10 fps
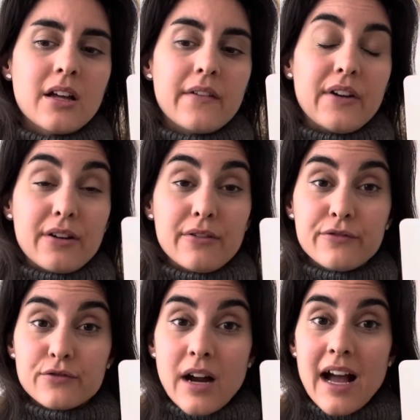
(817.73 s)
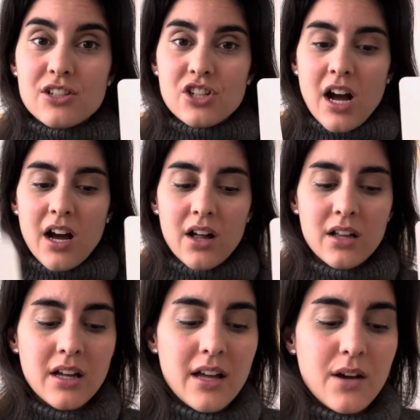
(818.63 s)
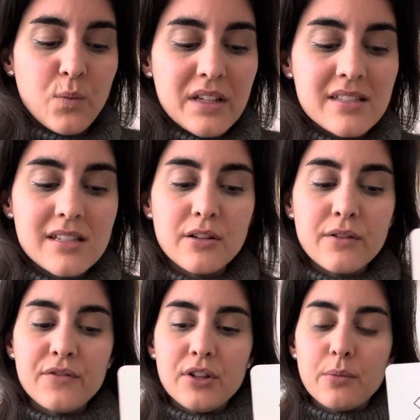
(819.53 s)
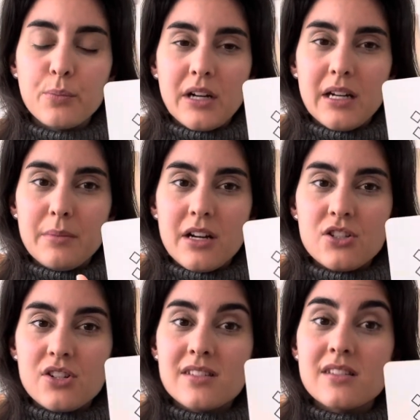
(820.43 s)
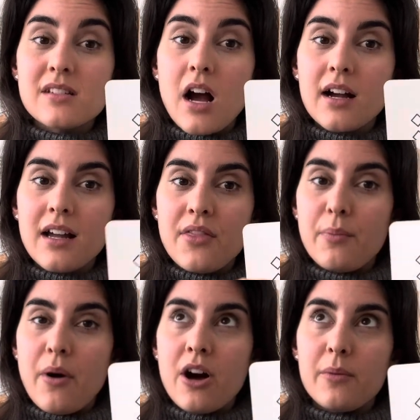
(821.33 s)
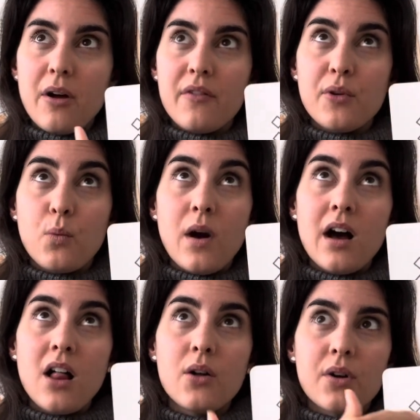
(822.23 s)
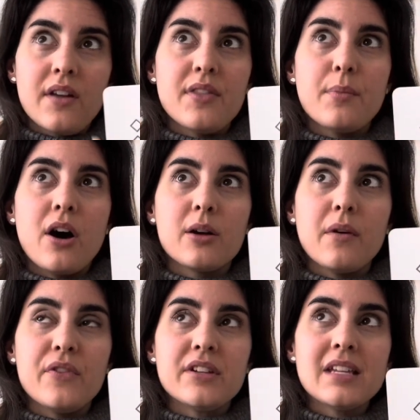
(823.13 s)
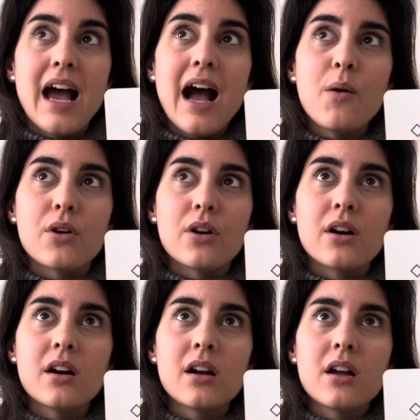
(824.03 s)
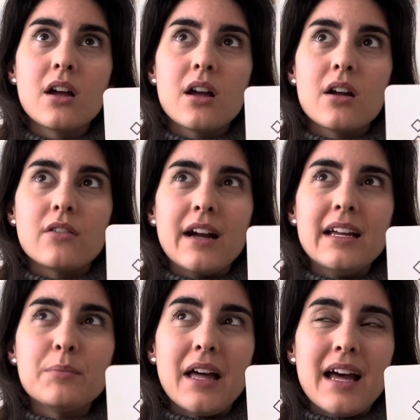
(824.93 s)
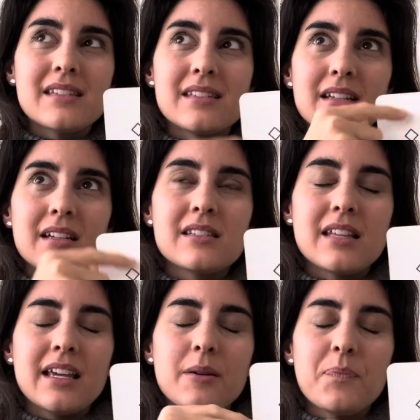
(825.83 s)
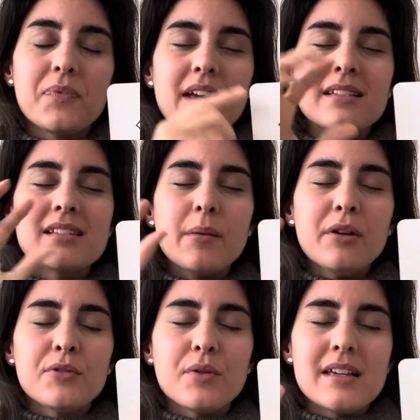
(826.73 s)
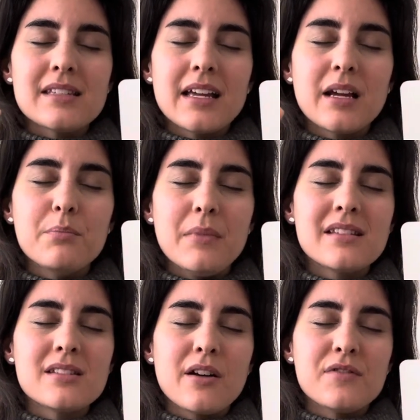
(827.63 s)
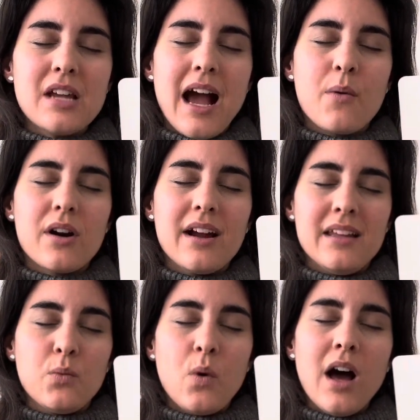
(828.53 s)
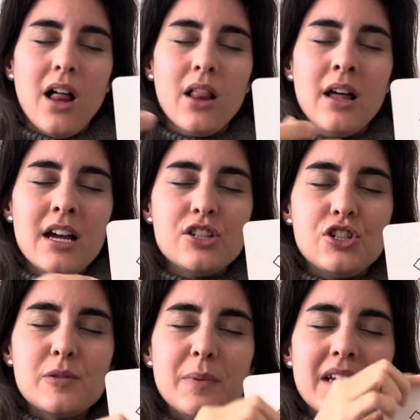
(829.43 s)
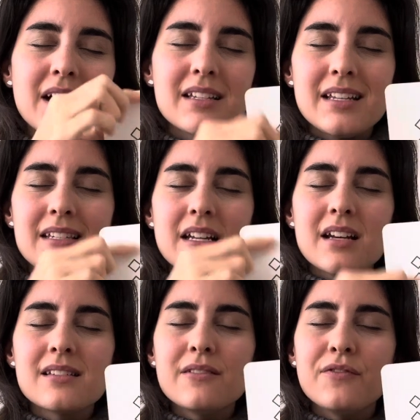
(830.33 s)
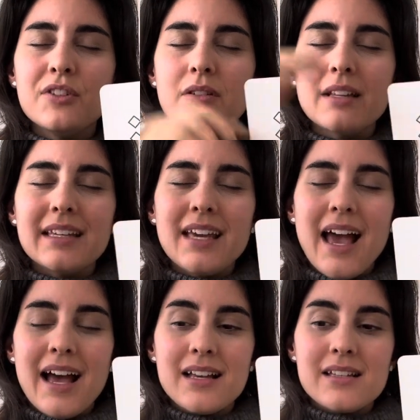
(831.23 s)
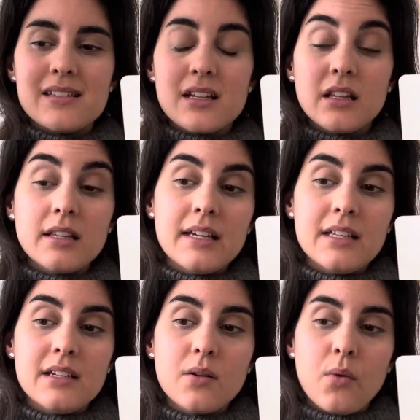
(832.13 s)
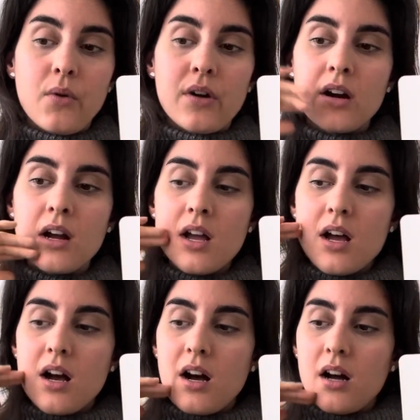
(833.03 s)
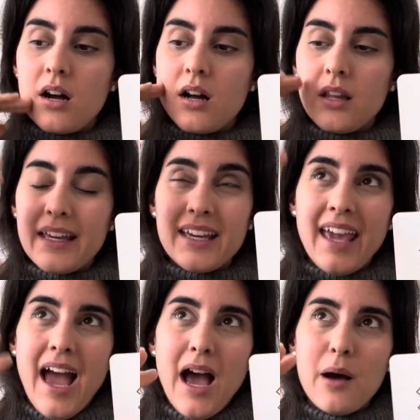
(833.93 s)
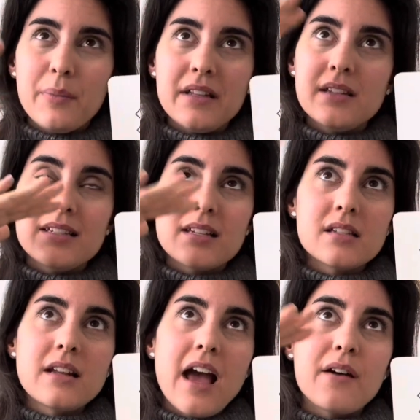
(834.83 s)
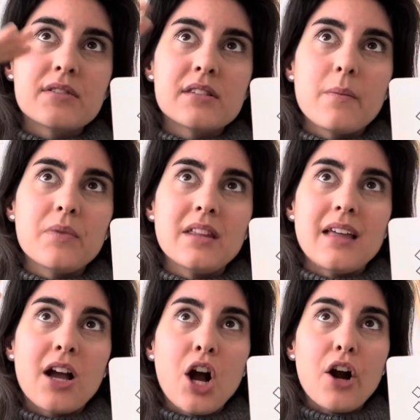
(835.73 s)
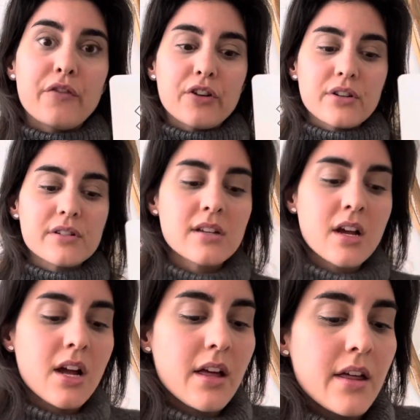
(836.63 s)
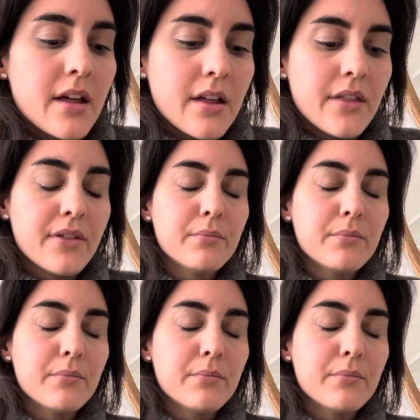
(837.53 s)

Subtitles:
very fragile. We still feel pretty much stuck at the bottom of the well, or at the bottom of the tower, right? But it's like it's coming through as like a mix of tower and well, just because it doesn't feel like it has a lid, or like a cap. It doesn't have something that covers the